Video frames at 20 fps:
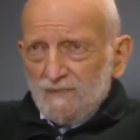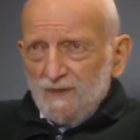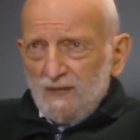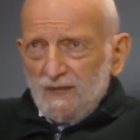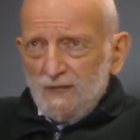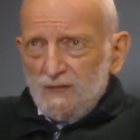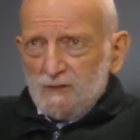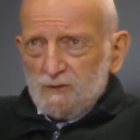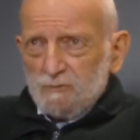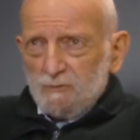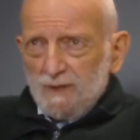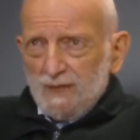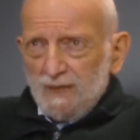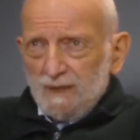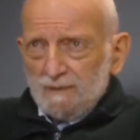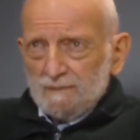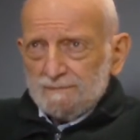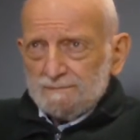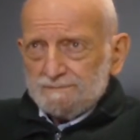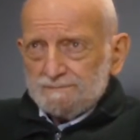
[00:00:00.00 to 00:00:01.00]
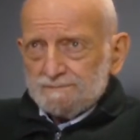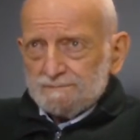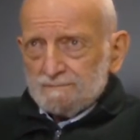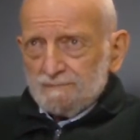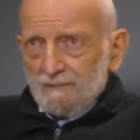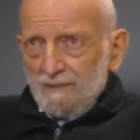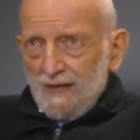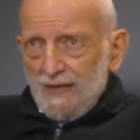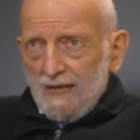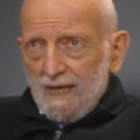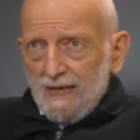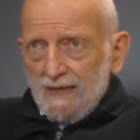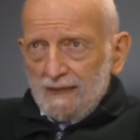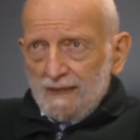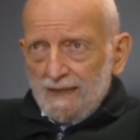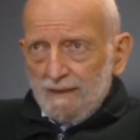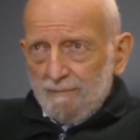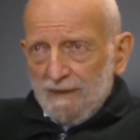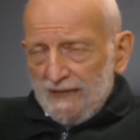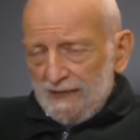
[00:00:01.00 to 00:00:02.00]
Israel and
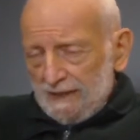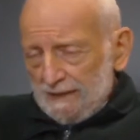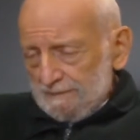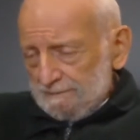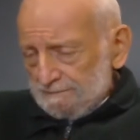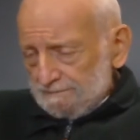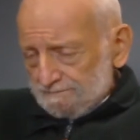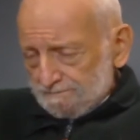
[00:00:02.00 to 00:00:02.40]
Lebanon.